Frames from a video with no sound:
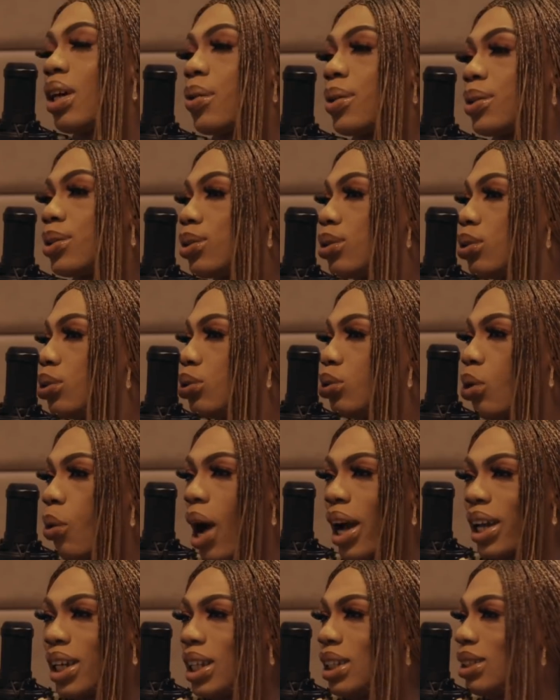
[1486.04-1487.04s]
dad was so
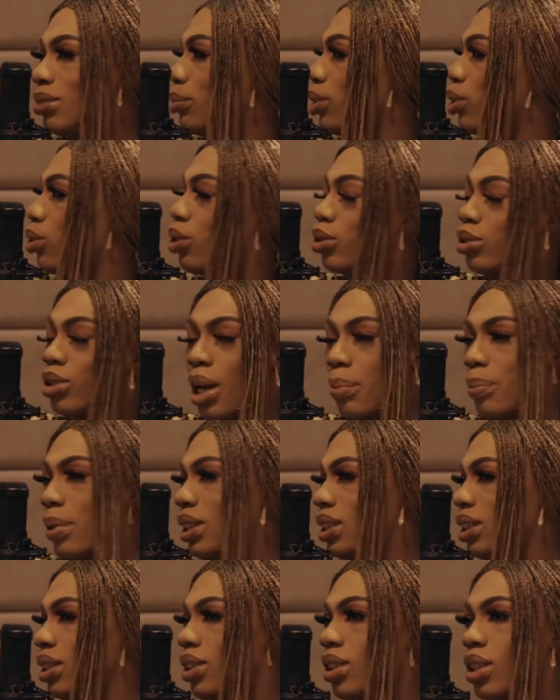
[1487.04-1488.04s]
against me going to that
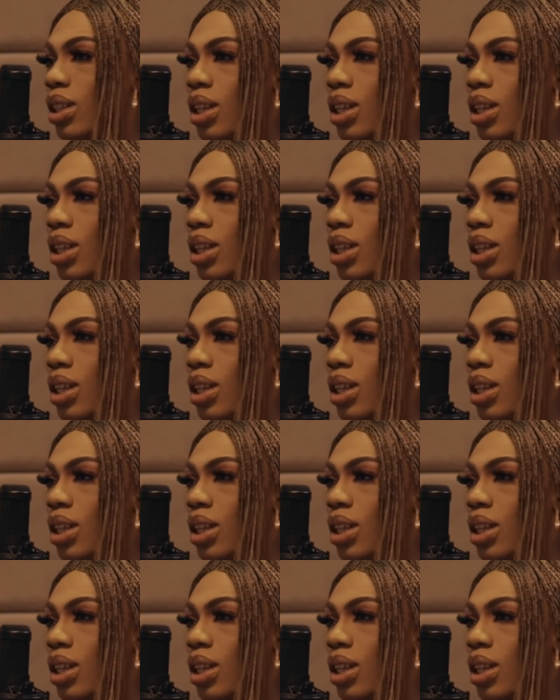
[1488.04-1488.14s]
party.